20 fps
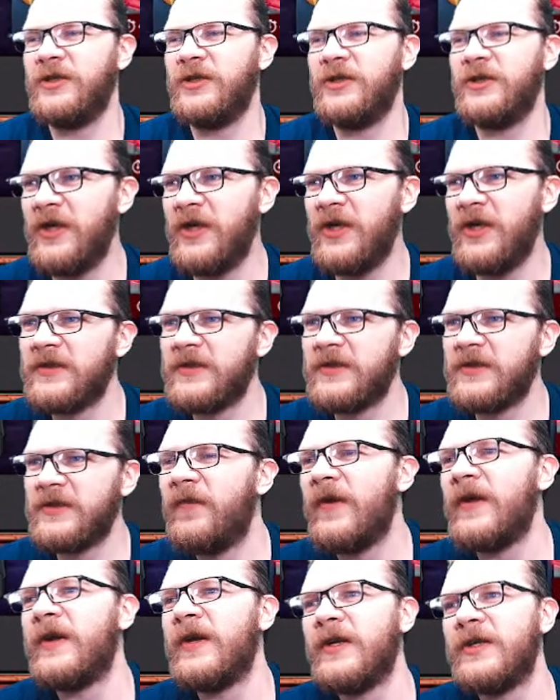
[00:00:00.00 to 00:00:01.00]
just
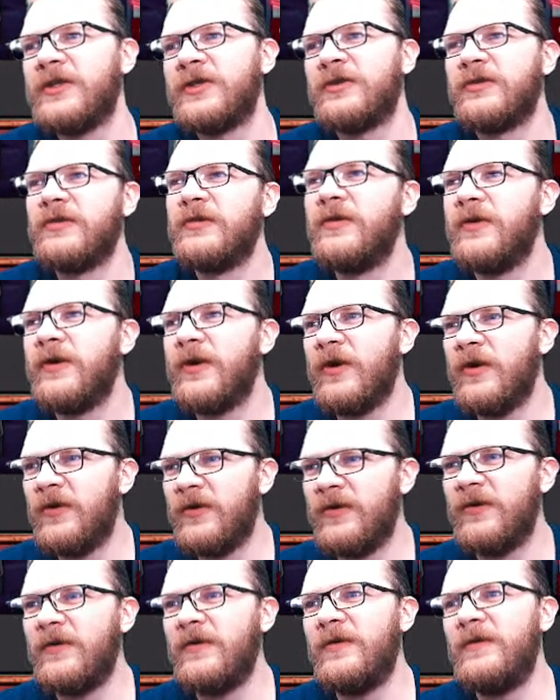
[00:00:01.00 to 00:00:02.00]
finished doing
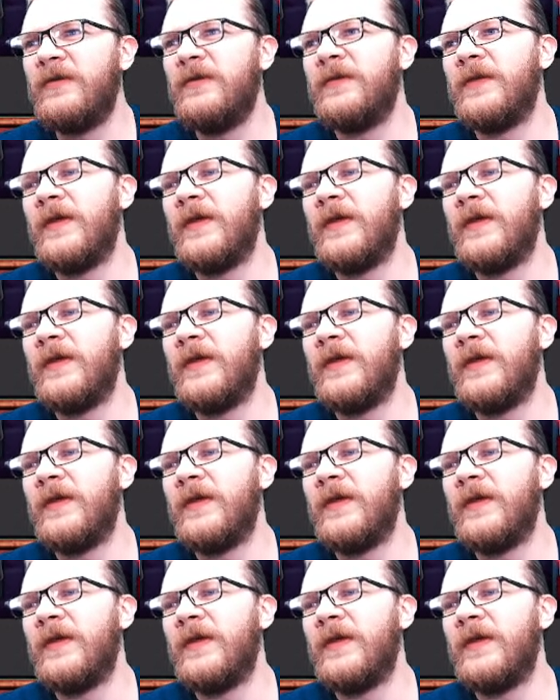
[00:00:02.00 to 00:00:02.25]
all